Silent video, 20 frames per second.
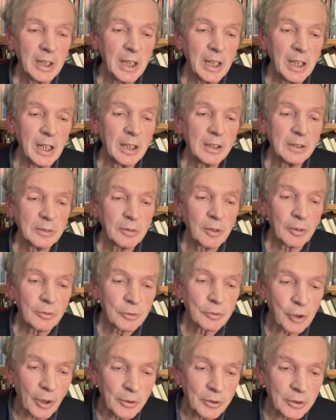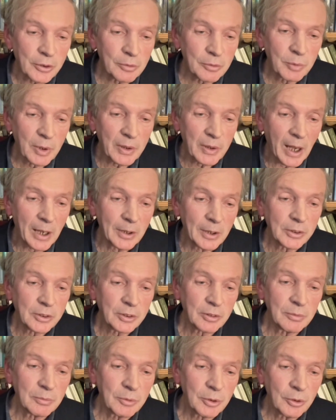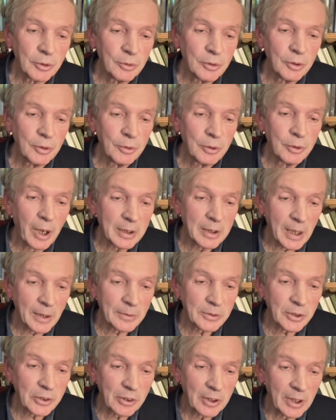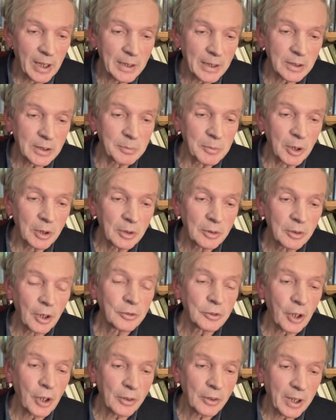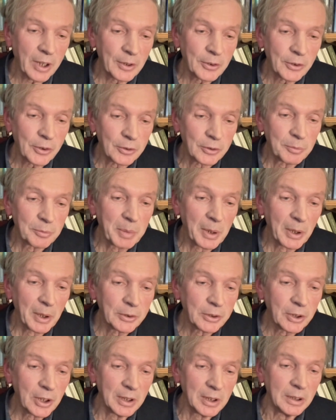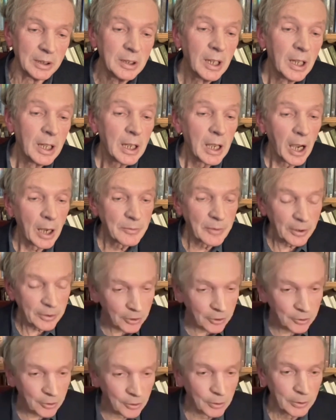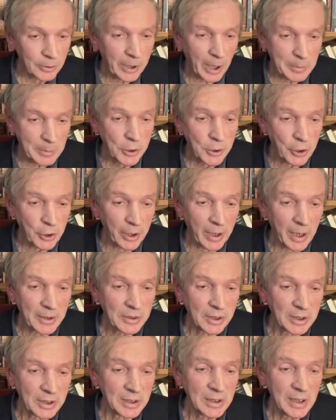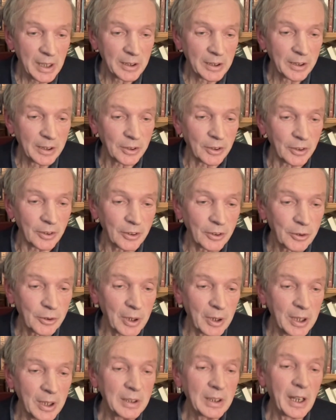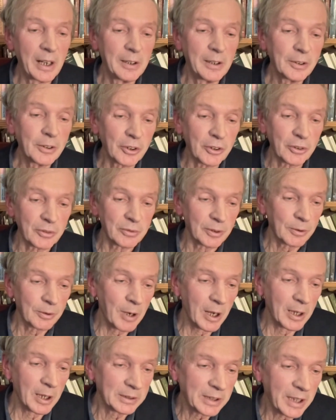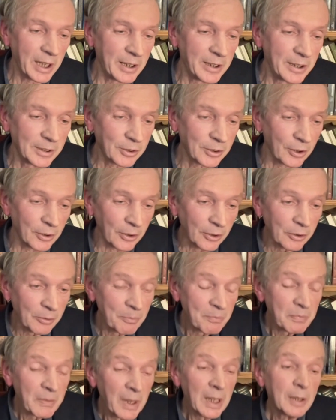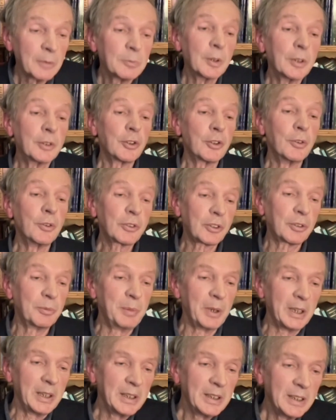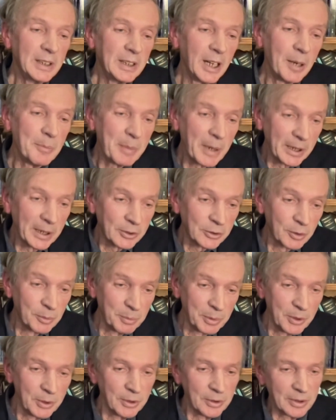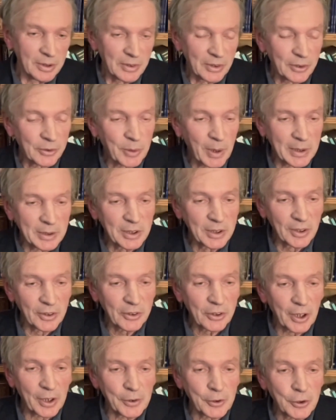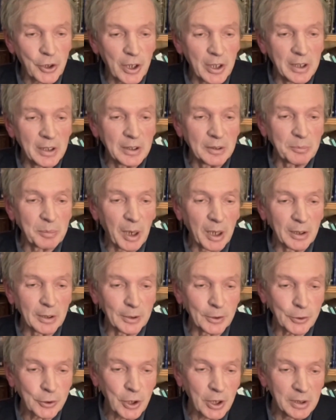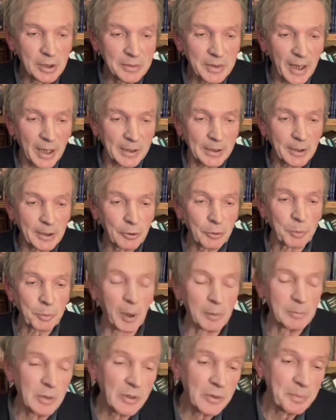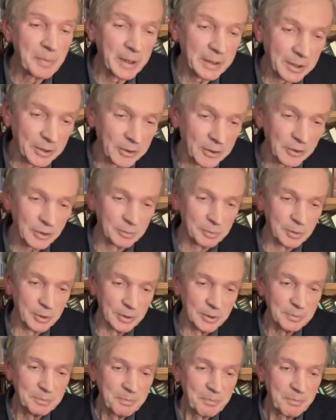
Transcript: it just without you, you don't have to select them it, it just gets sort of built in and this is called epigenetic inheritance the inheritance of acquired characters which used to be a big taboo in the 20th century in biology in fact it was probably the biggest taboo